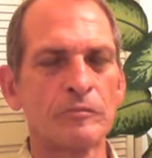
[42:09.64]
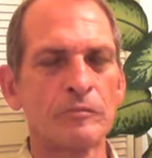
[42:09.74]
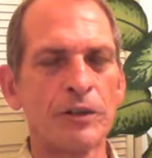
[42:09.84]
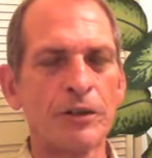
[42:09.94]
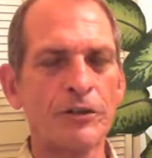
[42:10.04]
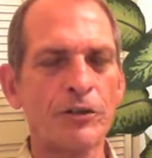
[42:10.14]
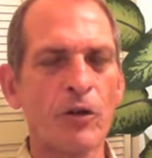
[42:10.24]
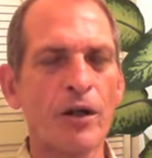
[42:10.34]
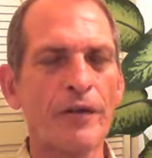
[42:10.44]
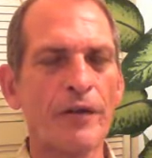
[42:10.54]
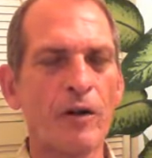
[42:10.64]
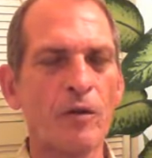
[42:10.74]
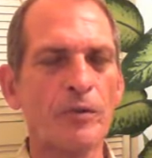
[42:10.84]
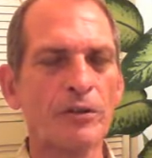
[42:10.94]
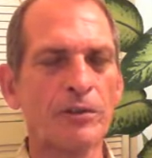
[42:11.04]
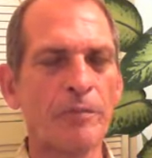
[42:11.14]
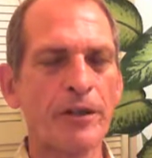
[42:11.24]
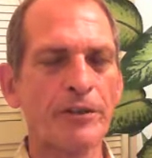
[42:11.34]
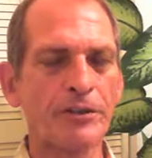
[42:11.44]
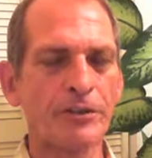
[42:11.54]
enjoying the open
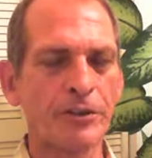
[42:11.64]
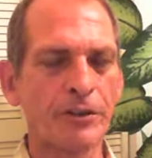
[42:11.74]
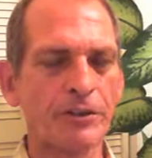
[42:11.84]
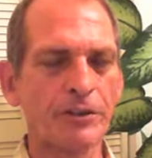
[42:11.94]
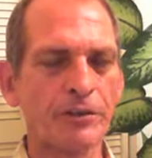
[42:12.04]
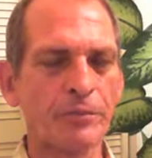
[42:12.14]
spaciousness.